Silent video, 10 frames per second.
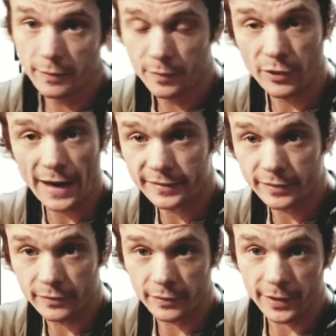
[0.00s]

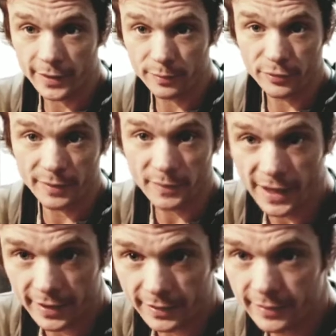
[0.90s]
practical,
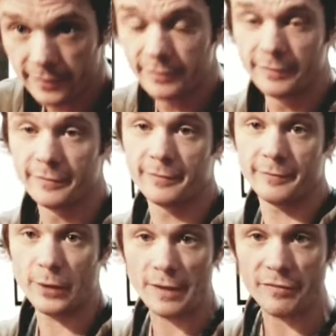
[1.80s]
pragmatic
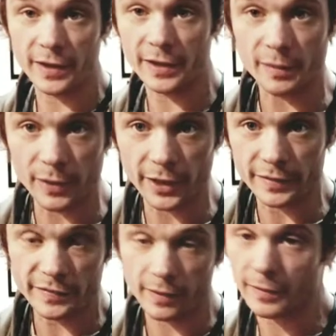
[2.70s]
way of thinking about it.
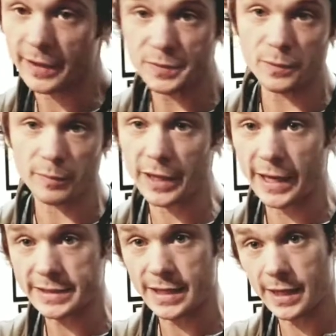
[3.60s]
So that's where my
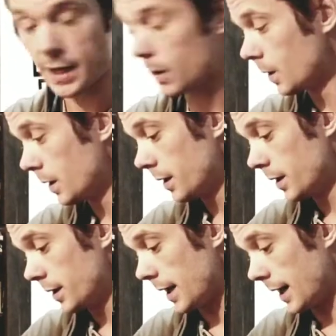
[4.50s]
head's at now.
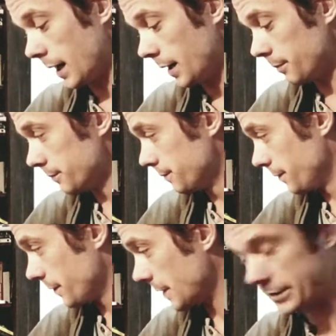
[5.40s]

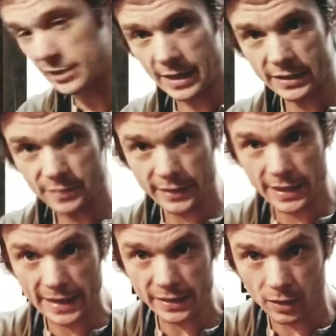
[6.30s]
I try not to be an
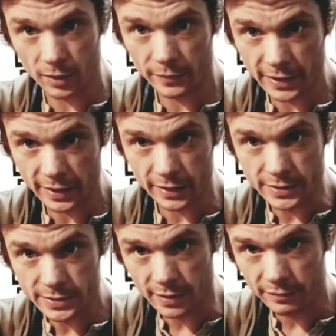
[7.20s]
ideologue with any of this
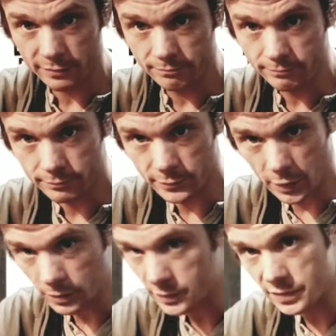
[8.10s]
stuff. You
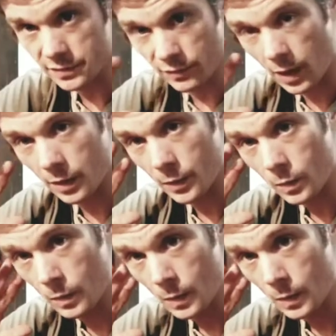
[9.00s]
know, just follow